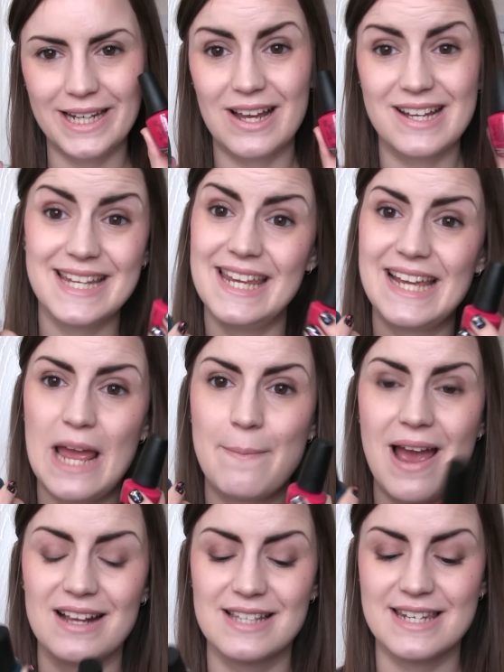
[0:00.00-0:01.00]
in like TK
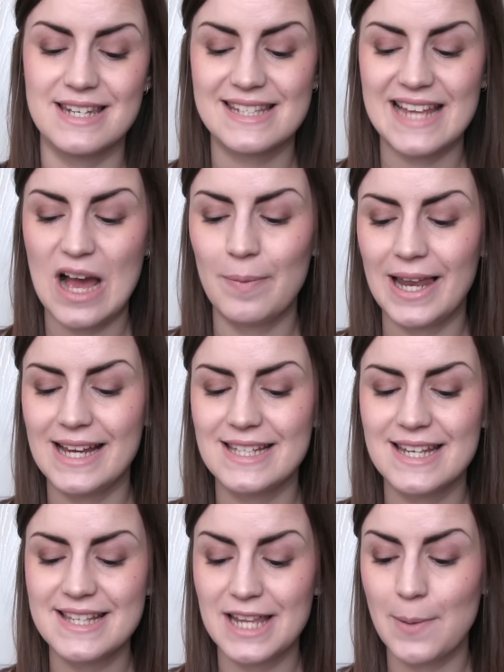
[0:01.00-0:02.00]
Maxx and discount
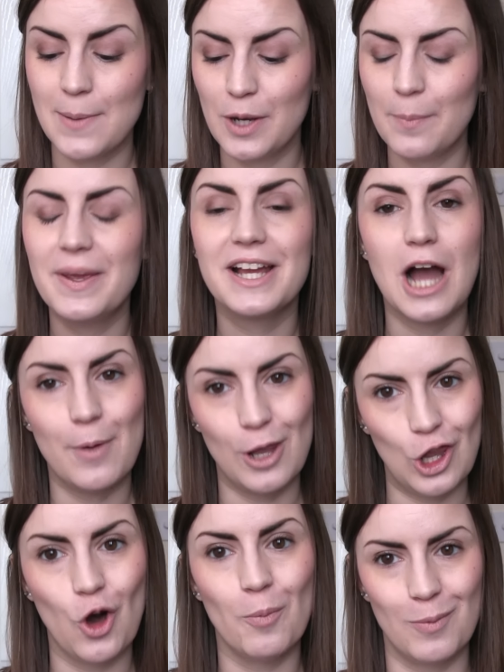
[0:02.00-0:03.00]
places and I'm going to pick up a
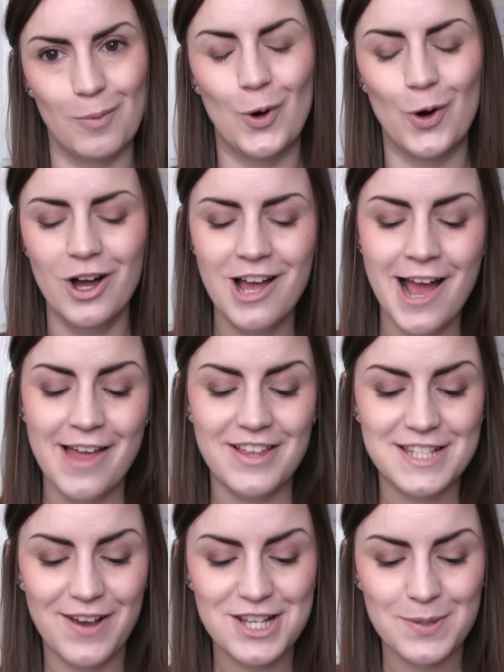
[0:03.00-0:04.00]
lot more.
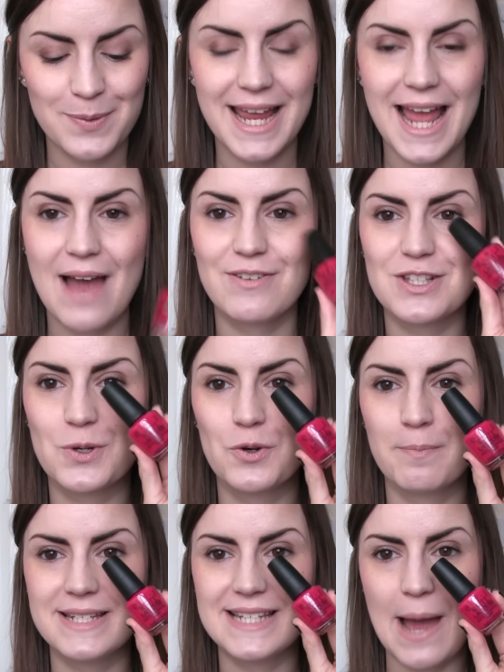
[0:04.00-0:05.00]
This first one that I have is
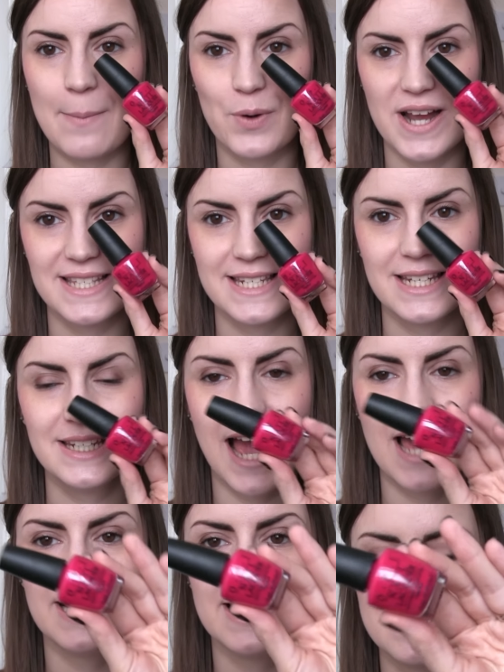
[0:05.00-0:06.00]
called Madame President
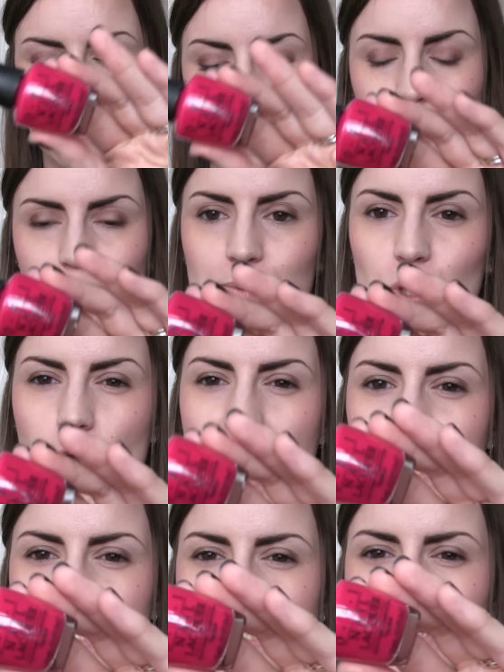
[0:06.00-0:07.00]
and it's a bright